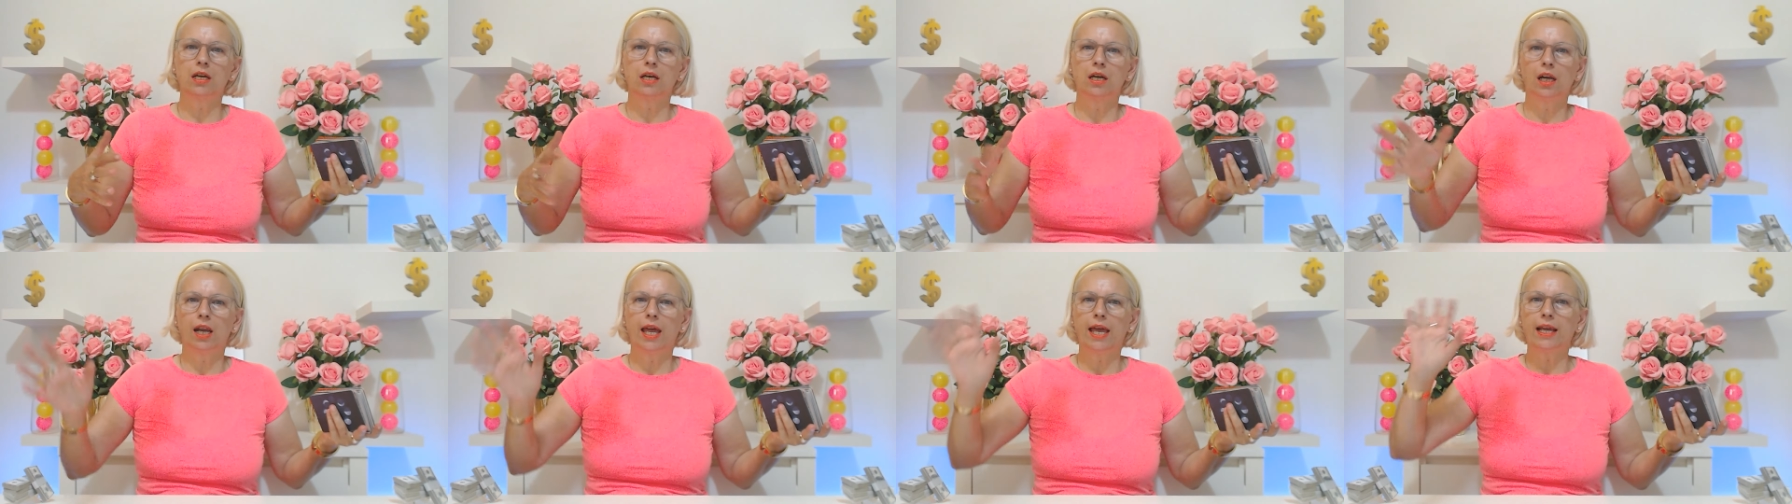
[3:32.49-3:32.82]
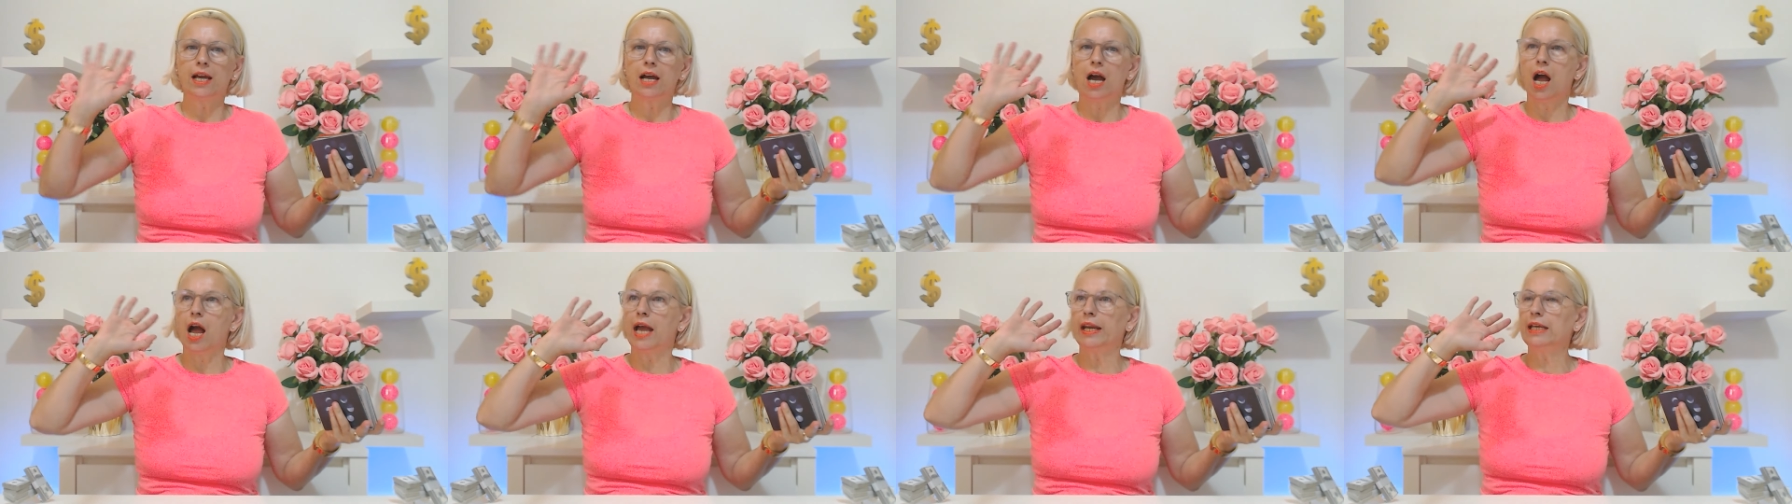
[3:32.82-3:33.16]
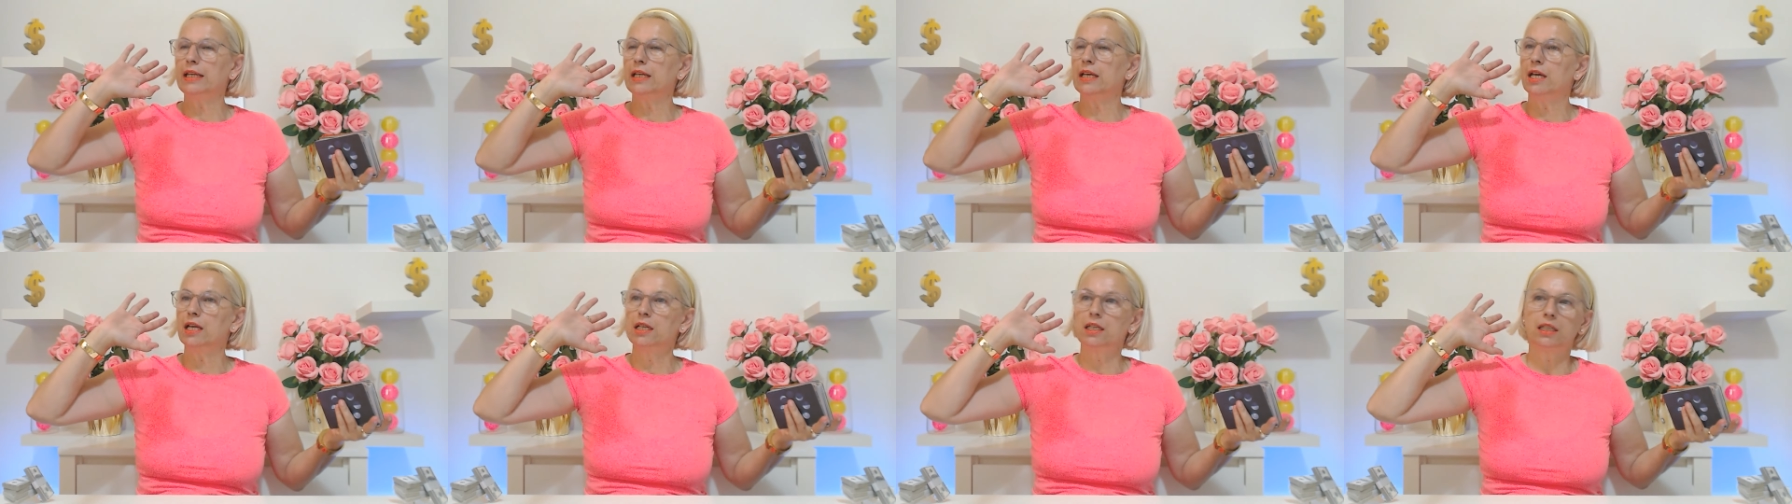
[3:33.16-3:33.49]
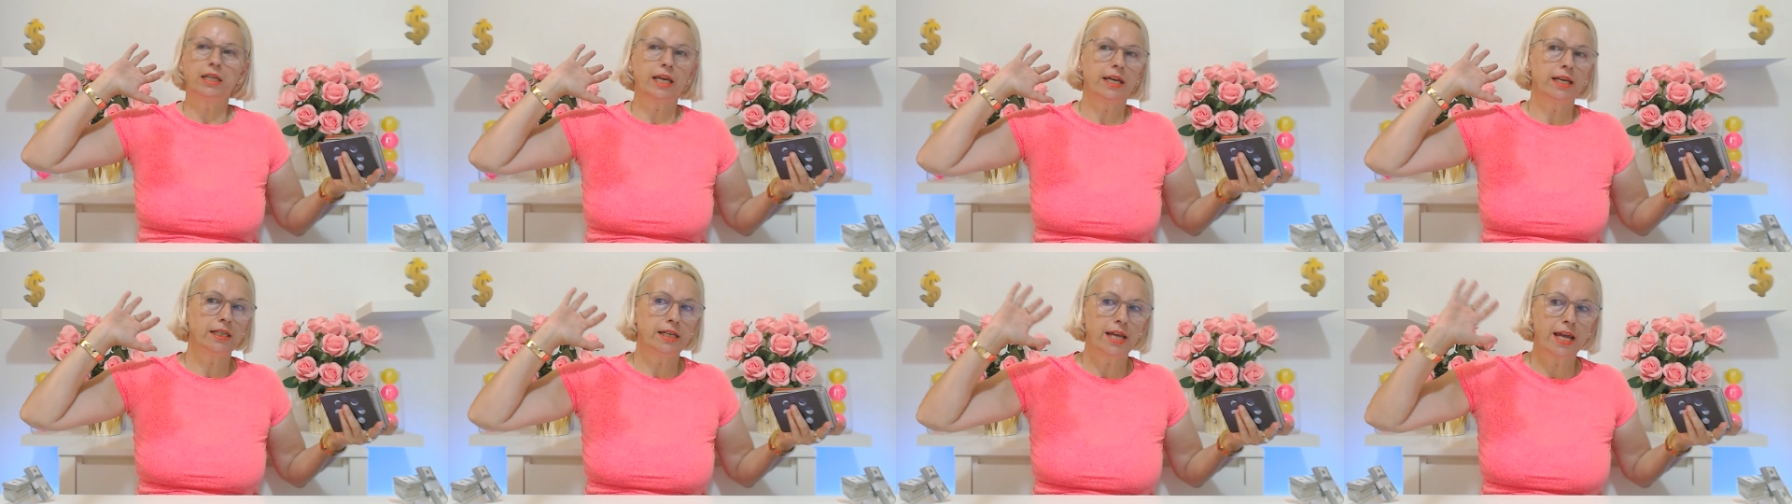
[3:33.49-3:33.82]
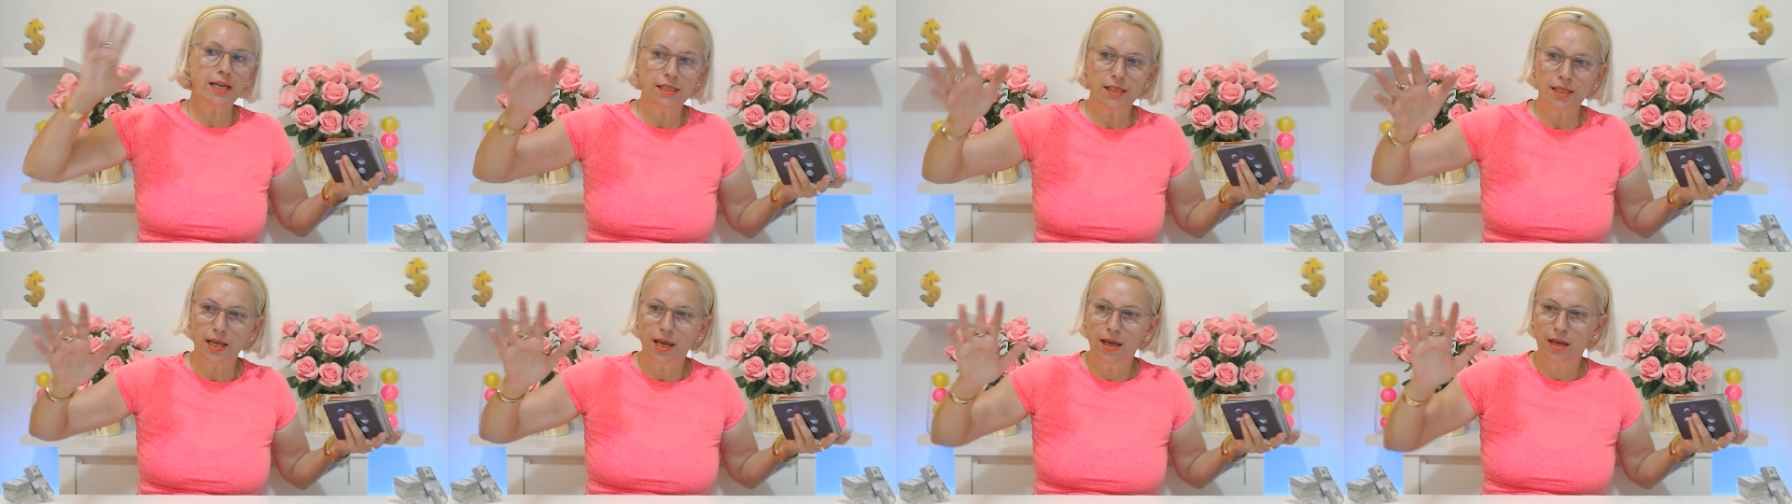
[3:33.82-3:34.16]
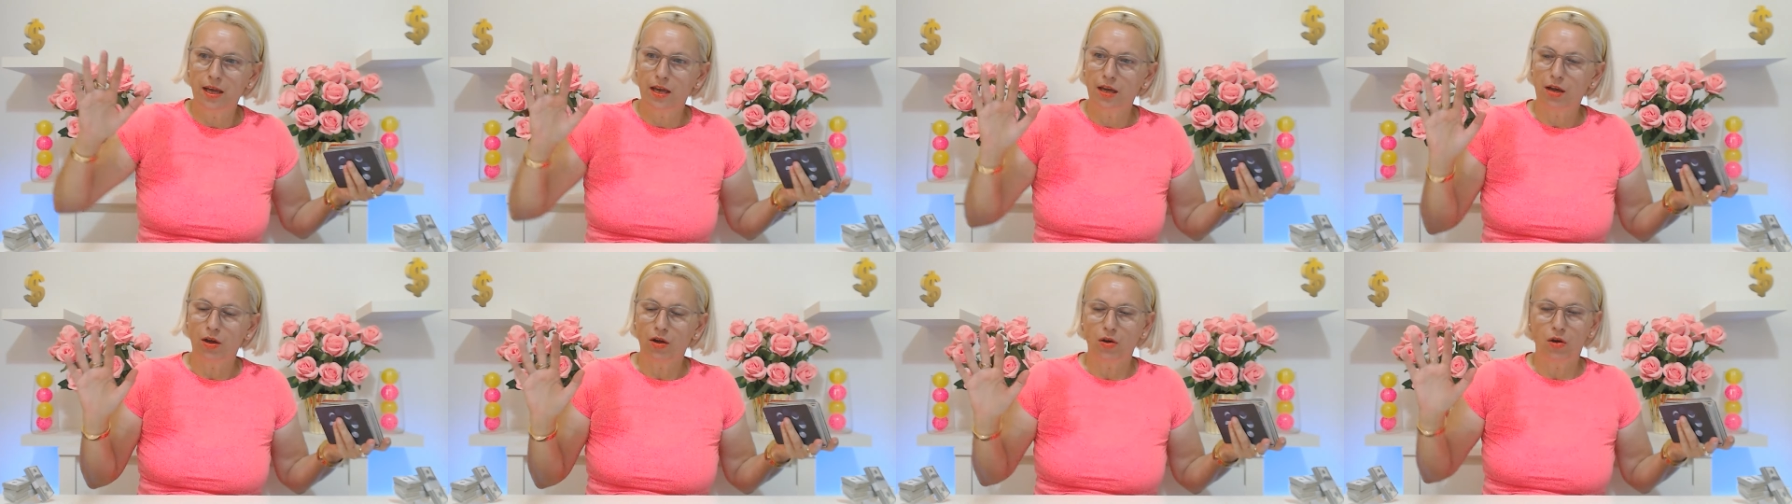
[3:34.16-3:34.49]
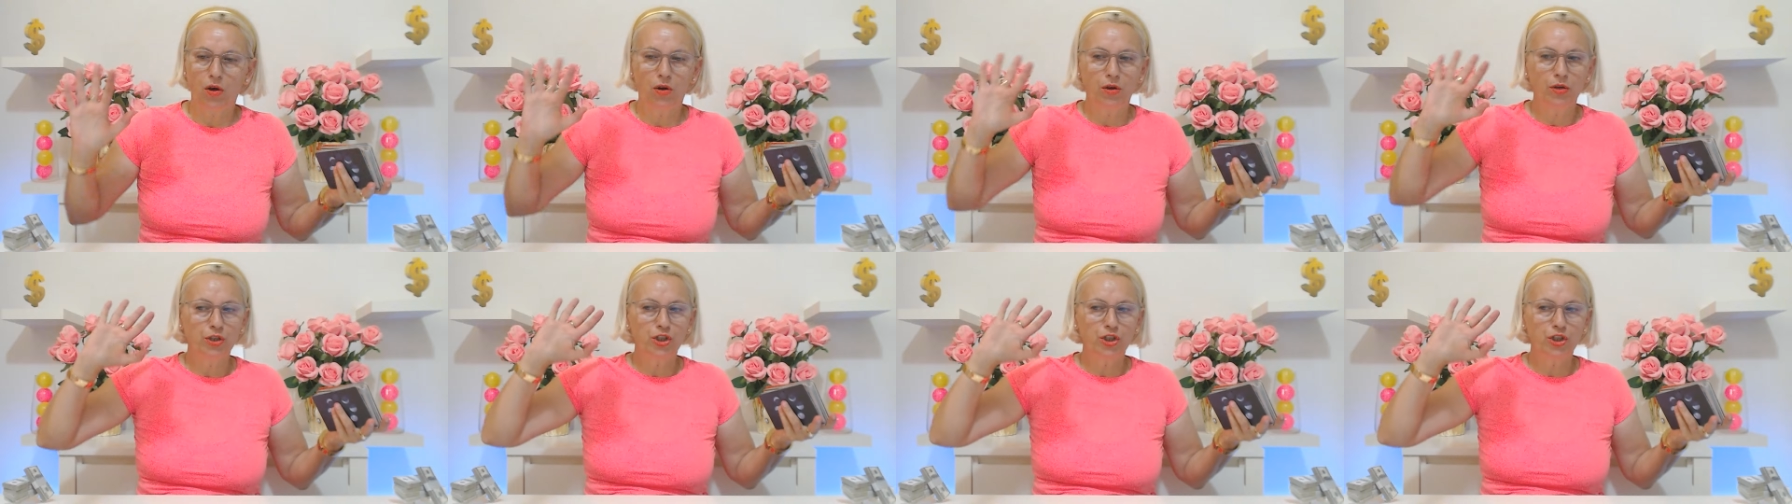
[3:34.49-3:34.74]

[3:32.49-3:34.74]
Like I need 10 days or